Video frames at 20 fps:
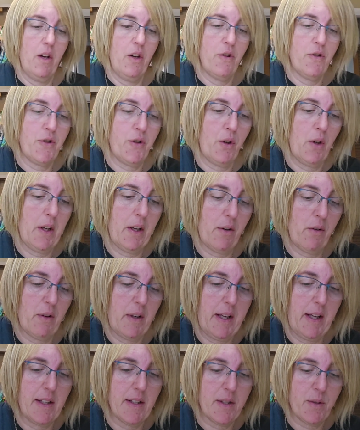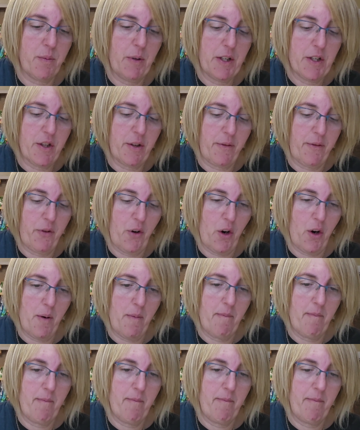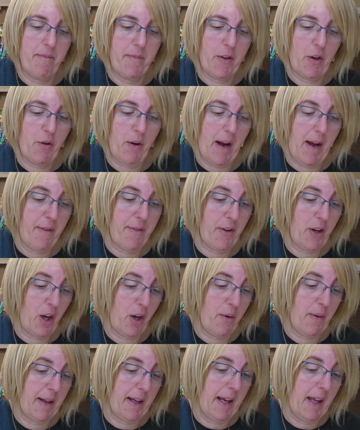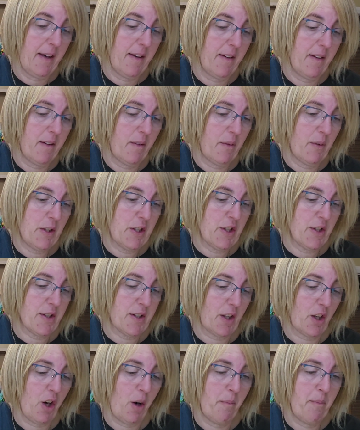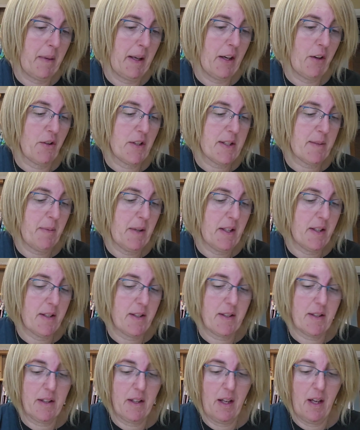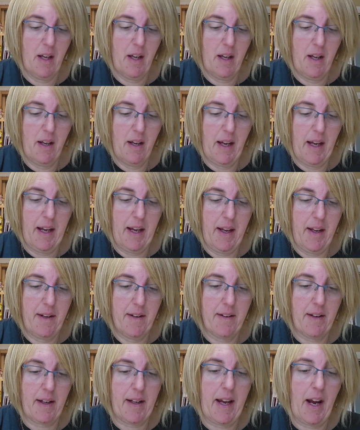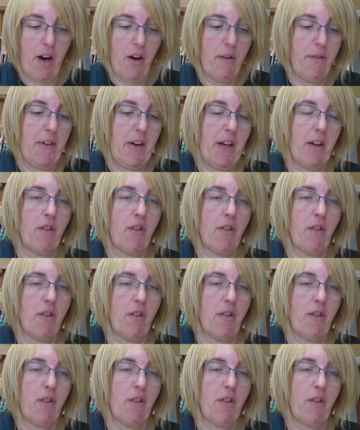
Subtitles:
Two little kits which are from Craft Co again, which is the Combi Christmas and a Caravan